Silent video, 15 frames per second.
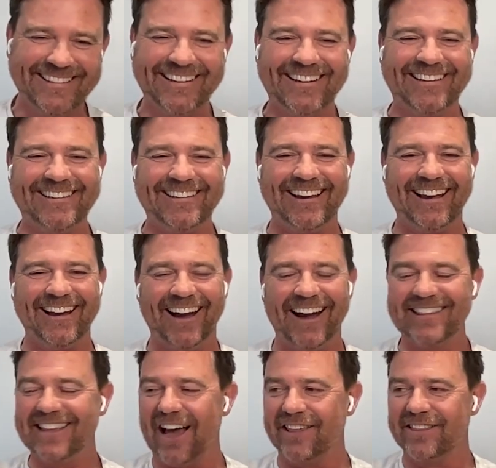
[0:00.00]
Yeah, I,
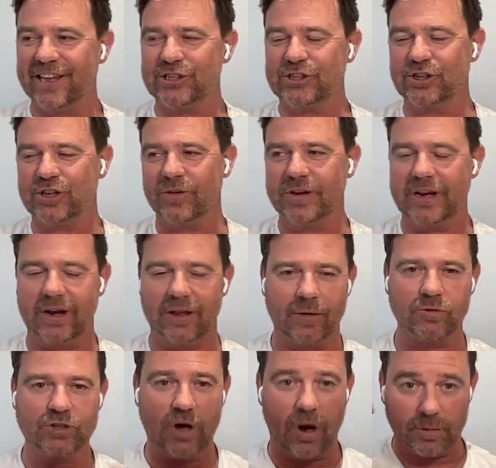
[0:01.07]
th- I, think so. That you know, there
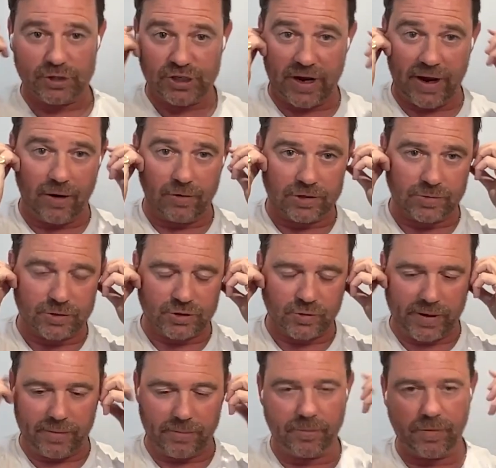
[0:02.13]
was common shareholders
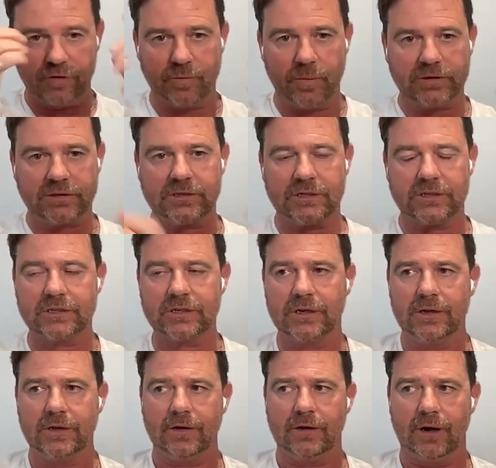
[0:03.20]
between both businesses.
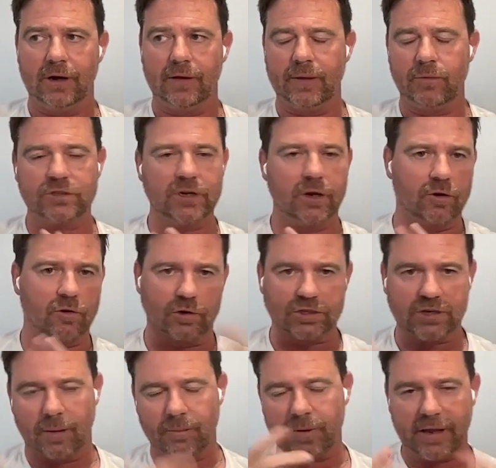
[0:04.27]
Uh, there was no cross
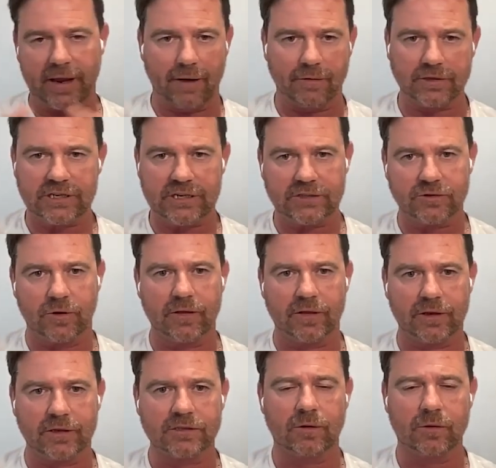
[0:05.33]
company guarantees or
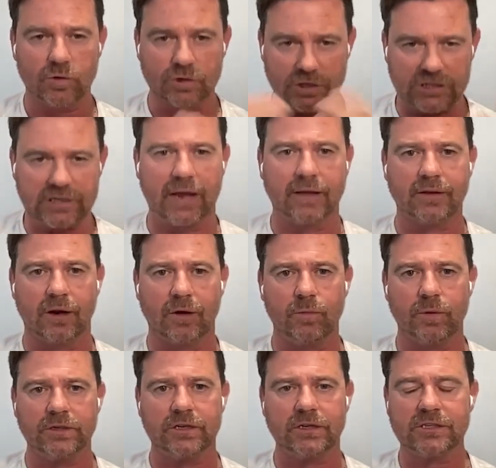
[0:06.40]
anything, so it was a standalone
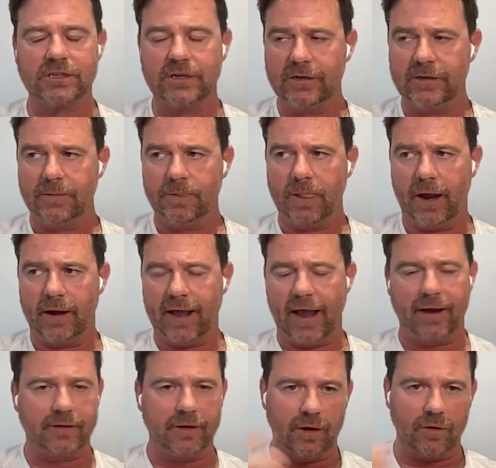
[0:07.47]
business, and it
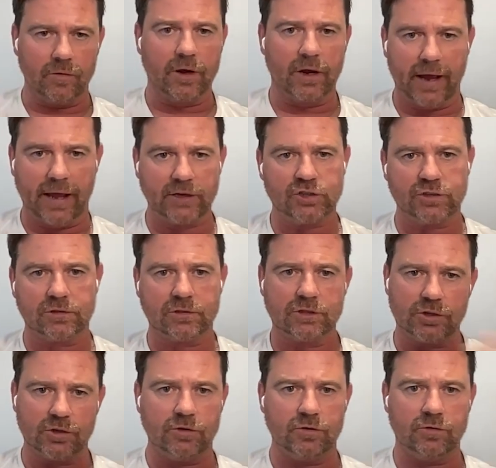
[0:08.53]
had no connection
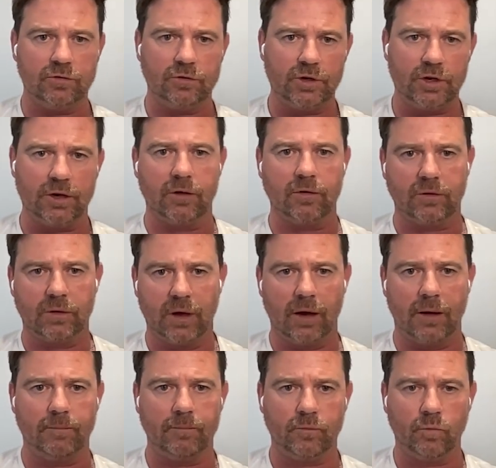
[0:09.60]
to you know
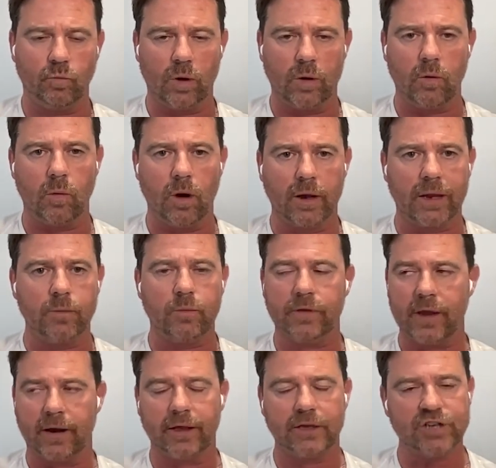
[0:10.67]
um, we were working with the
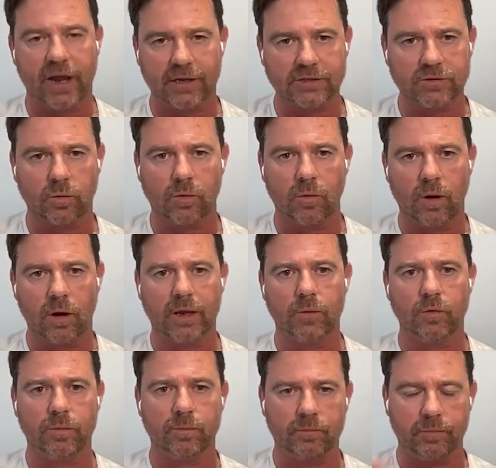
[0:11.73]
NHS, we were working
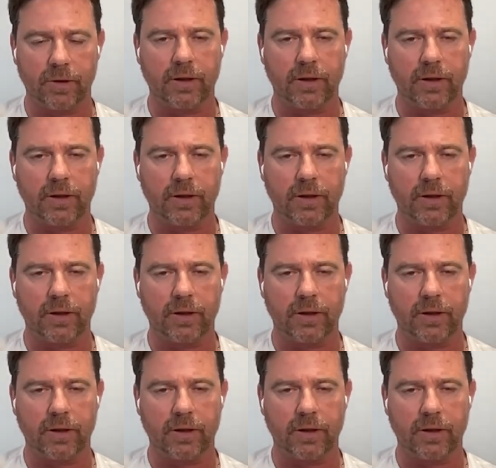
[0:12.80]
with big